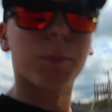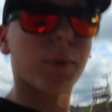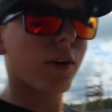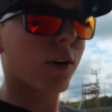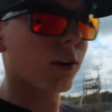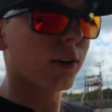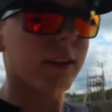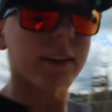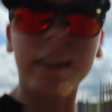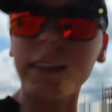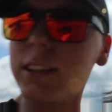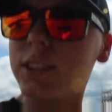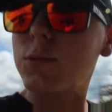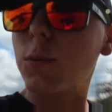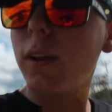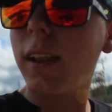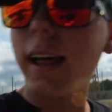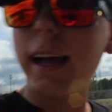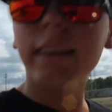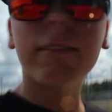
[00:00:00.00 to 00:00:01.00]
Berlin as
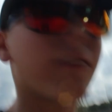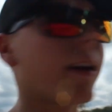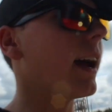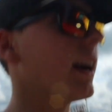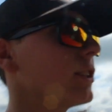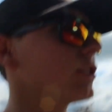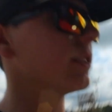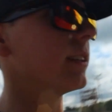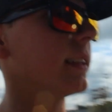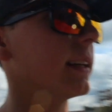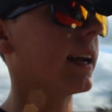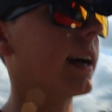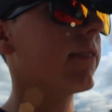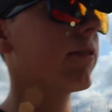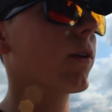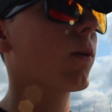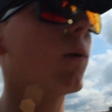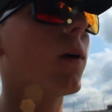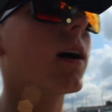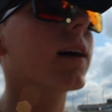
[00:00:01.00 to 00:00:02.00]
well. I've actually
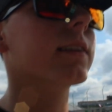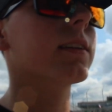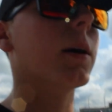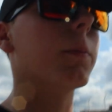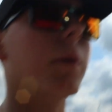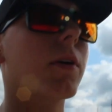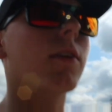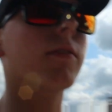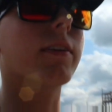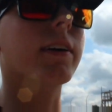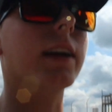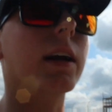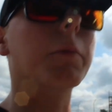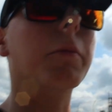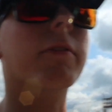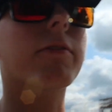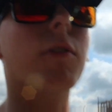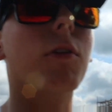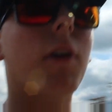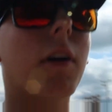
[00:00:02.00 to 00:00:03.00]
never walked up over here
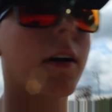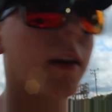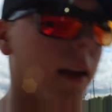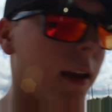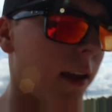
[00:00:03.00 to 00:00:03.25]
before.